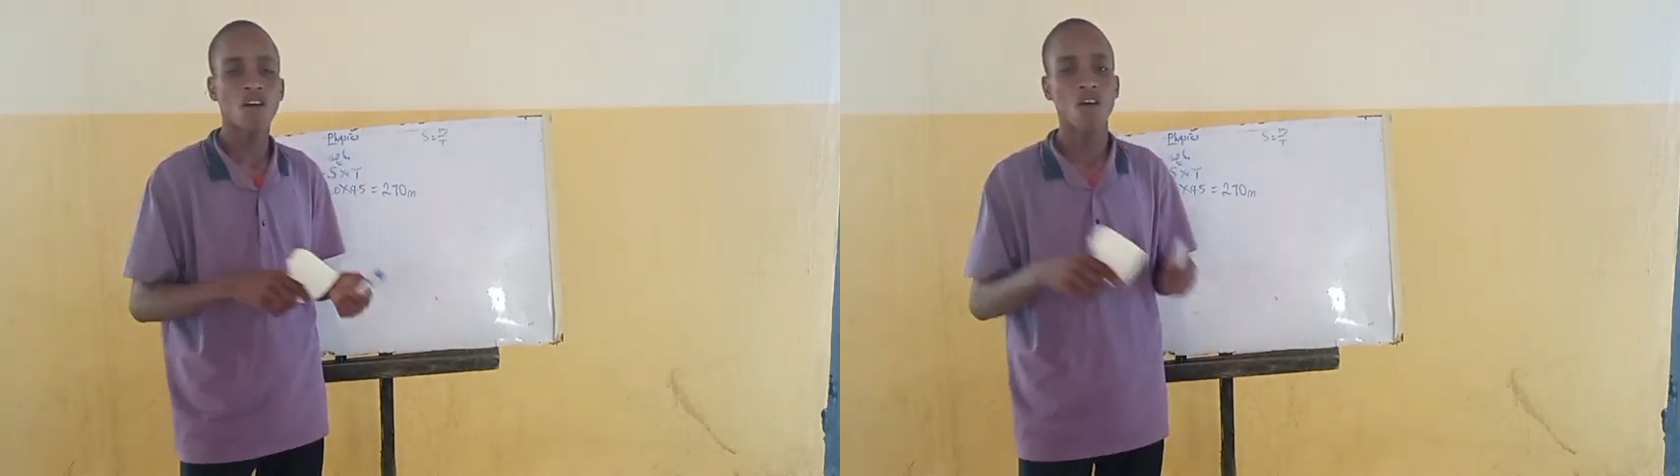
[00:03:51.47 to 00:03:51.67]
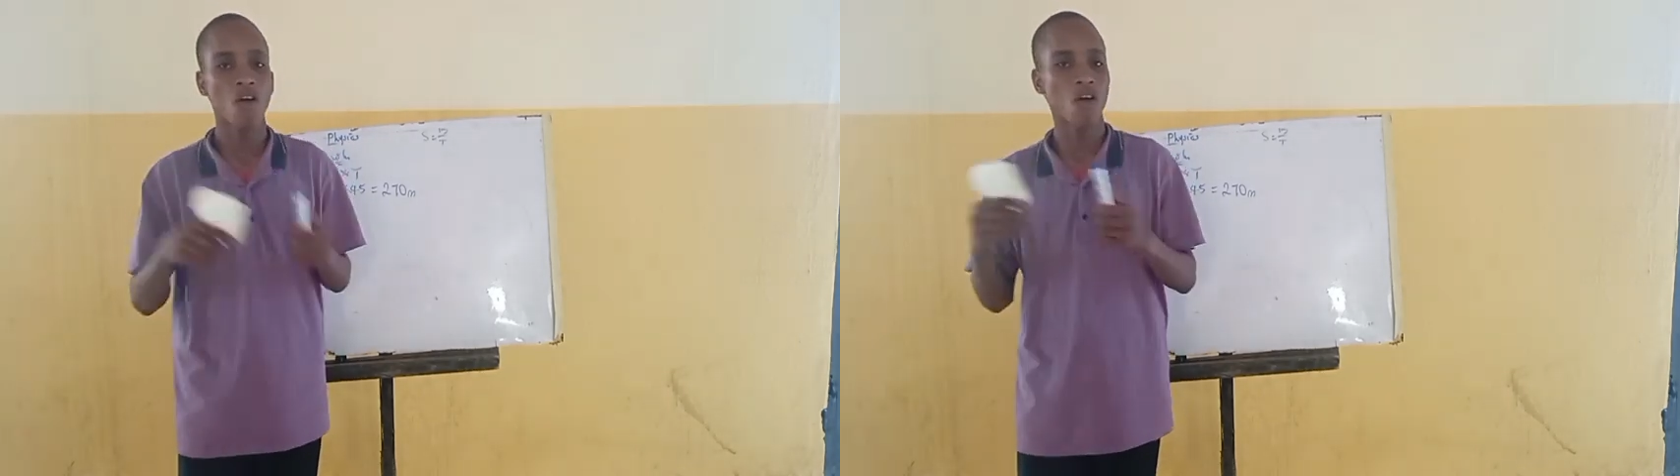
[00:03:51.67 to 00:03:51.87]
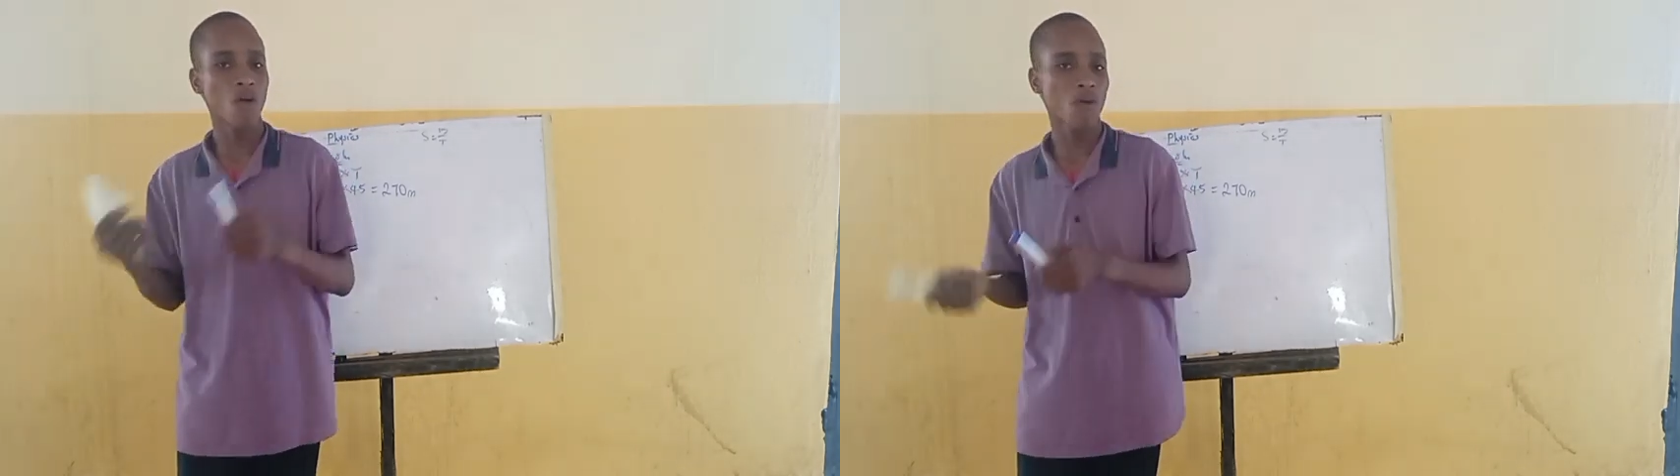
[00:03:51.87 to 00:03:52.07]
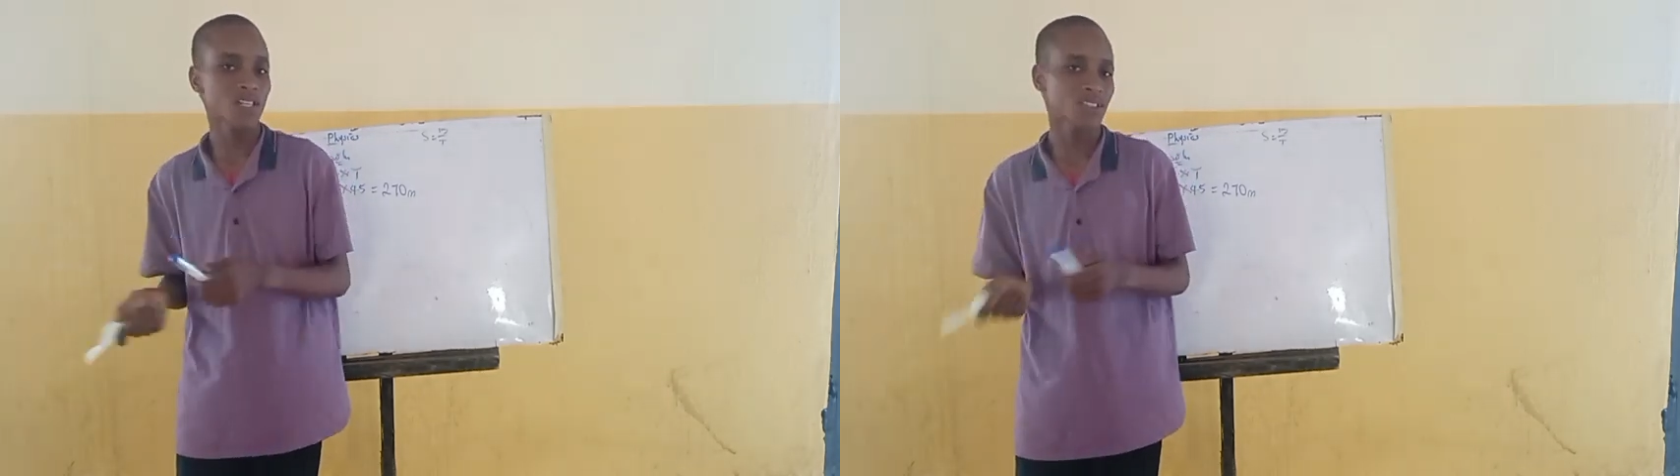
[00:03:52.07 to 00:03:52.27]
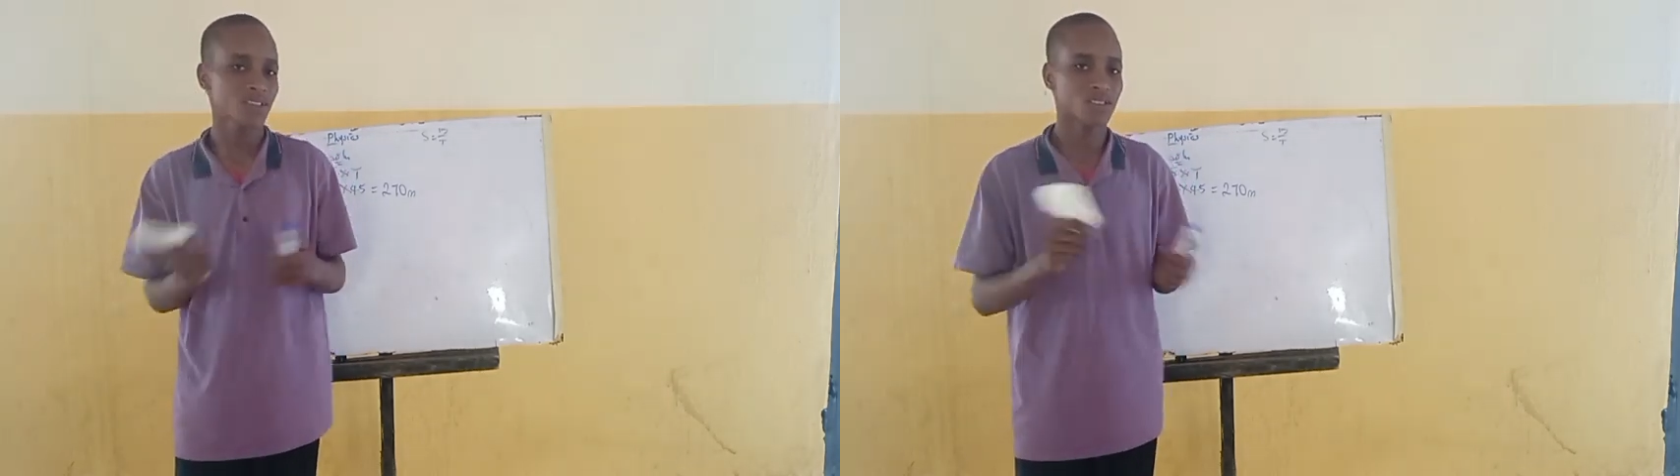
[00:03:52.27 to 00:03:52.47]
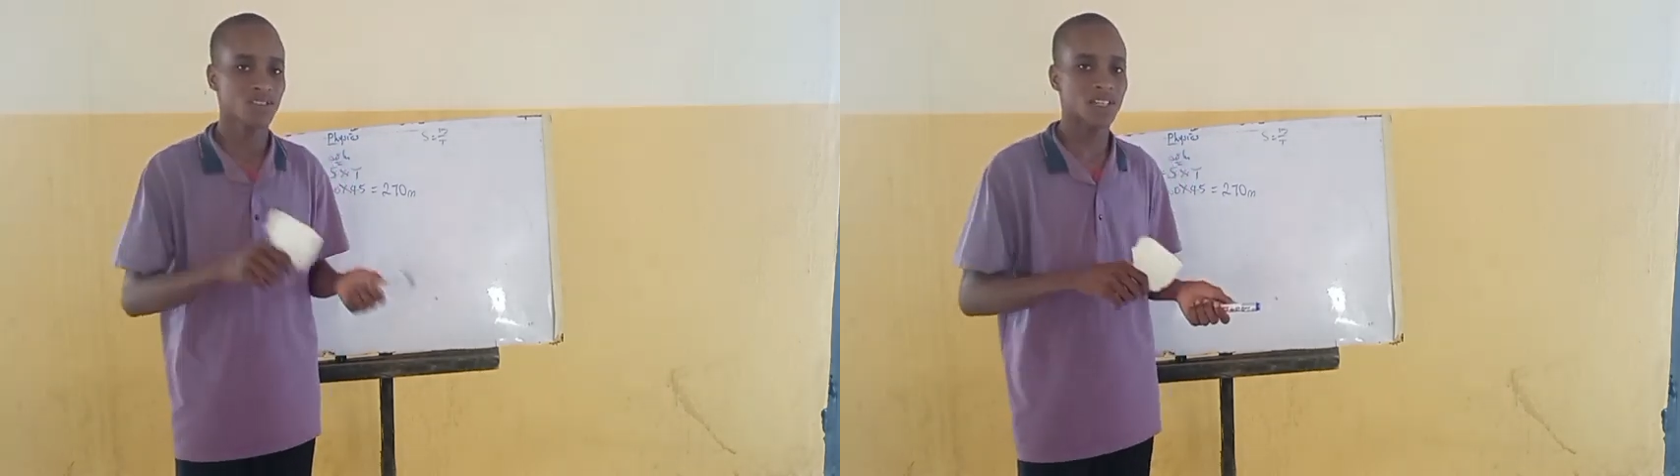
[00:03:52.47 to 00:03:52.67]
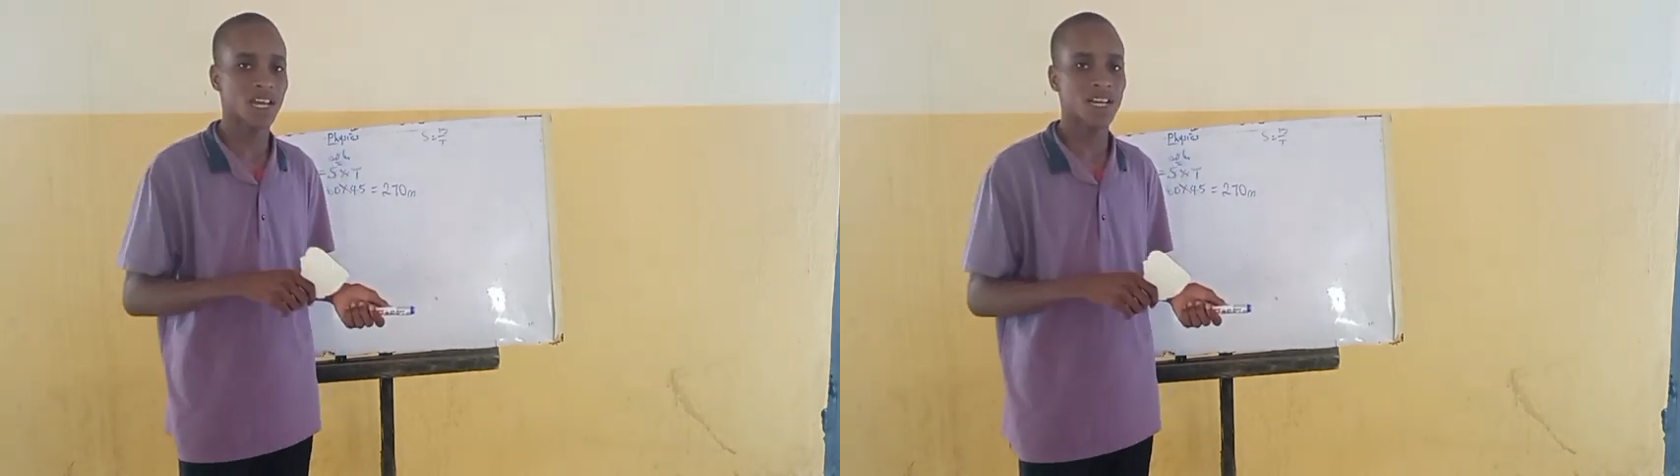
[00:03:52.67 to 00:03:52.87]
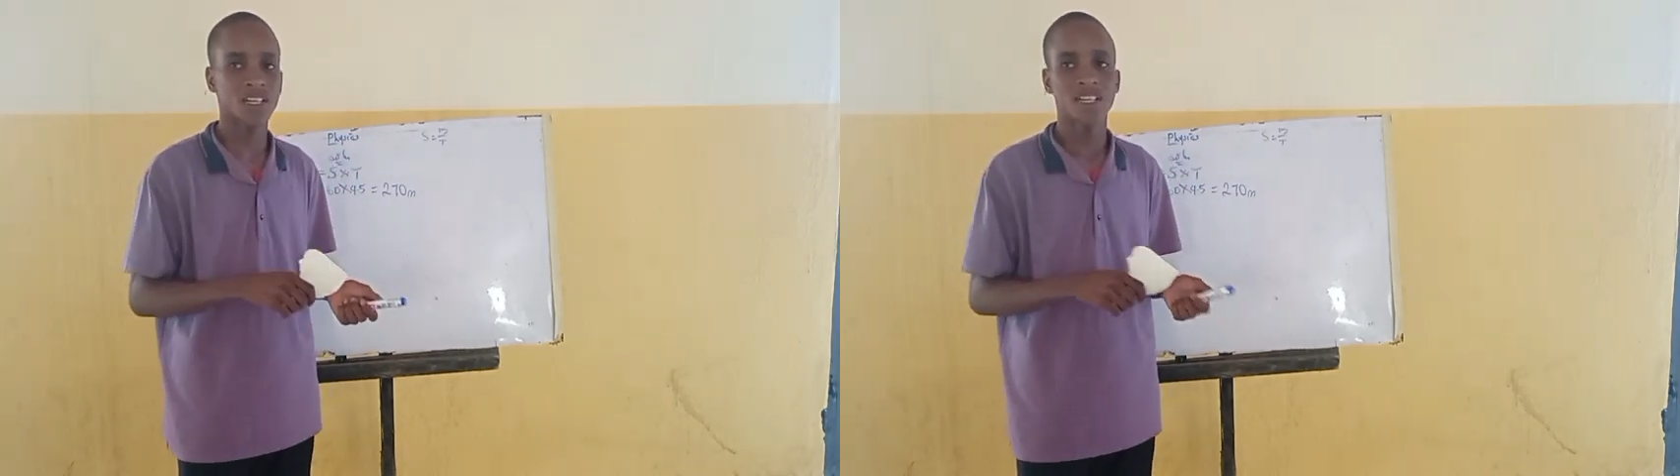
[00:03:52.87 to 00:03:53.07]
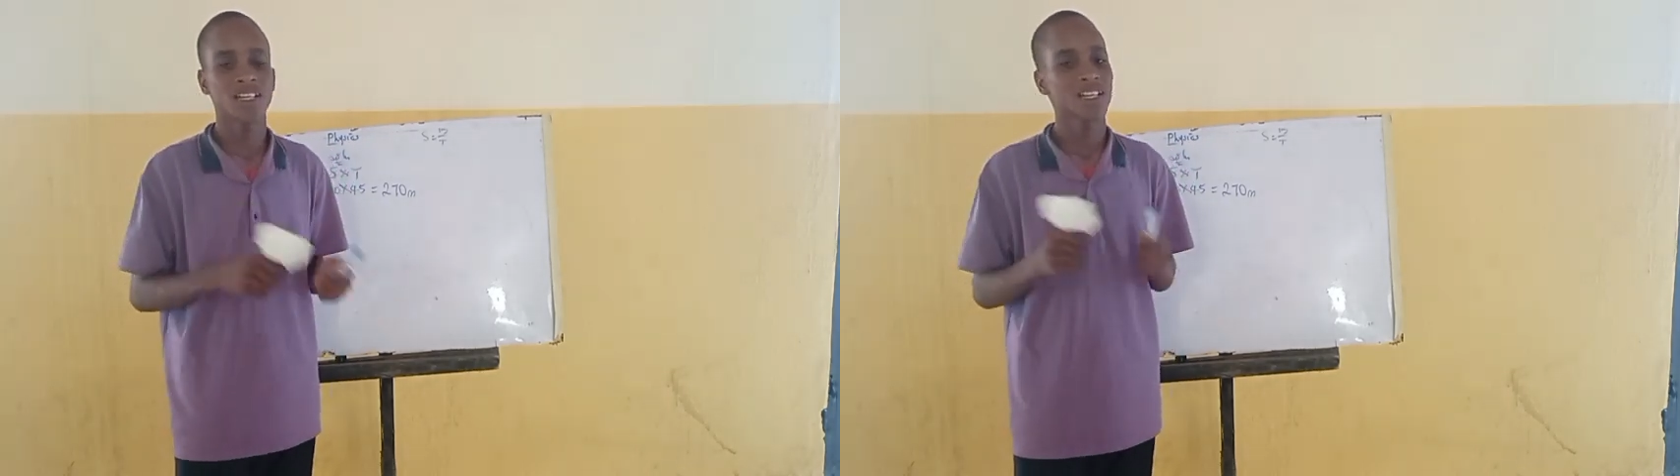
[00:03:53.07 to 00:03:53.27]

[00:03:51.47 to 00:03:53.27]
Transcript: or one thing or the other.